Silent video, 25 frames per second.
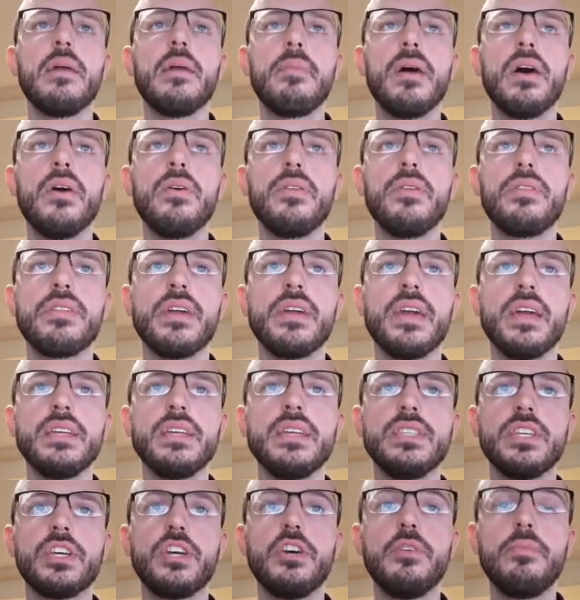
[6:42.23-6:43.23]
about
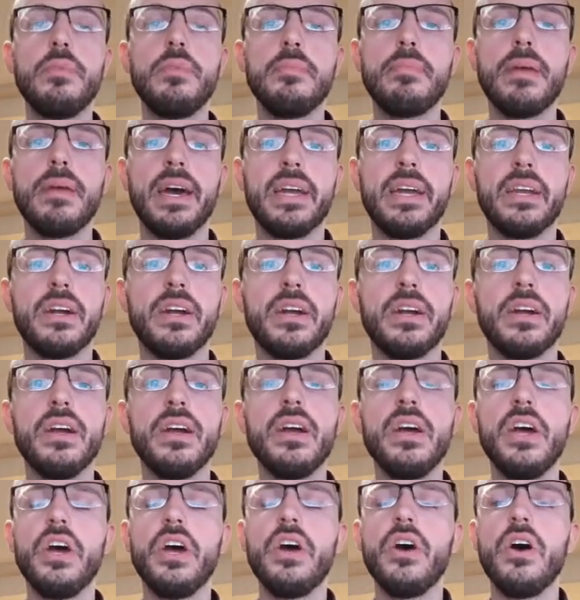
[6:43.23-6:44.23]
things that could be better,
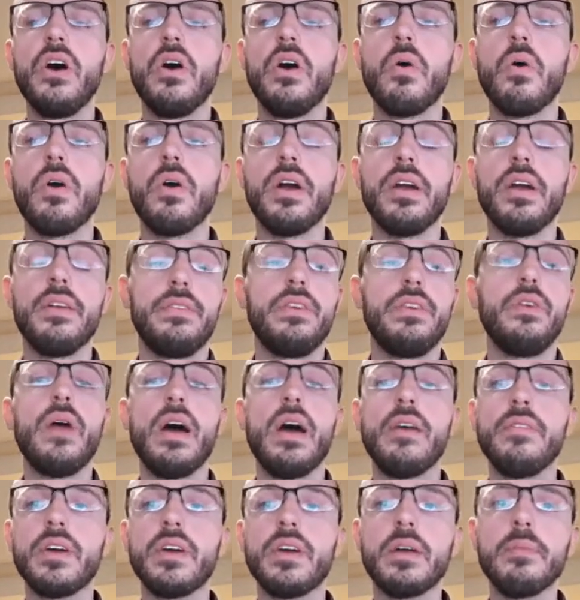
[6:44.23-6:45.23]
or if you
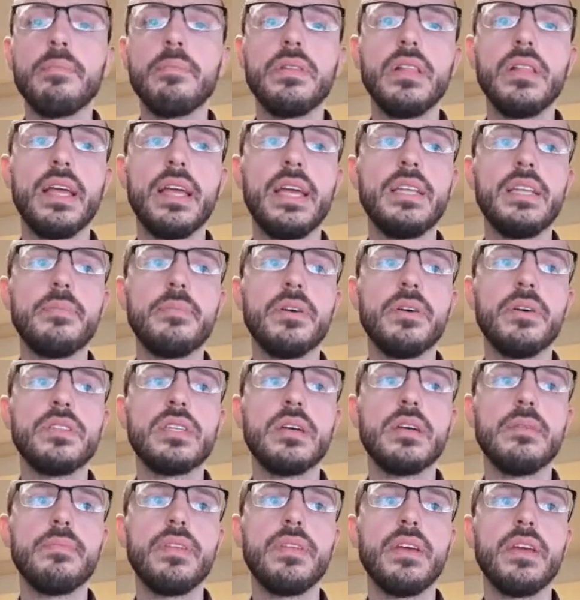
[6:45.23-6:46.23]
have a complaint about
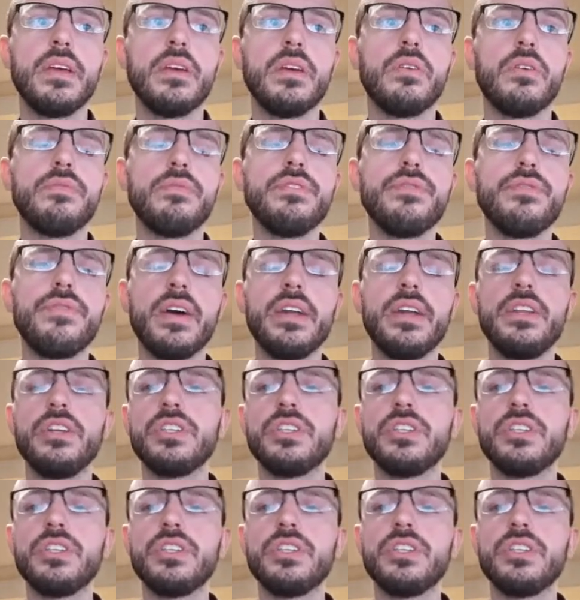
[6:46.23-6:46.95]
something, or if you find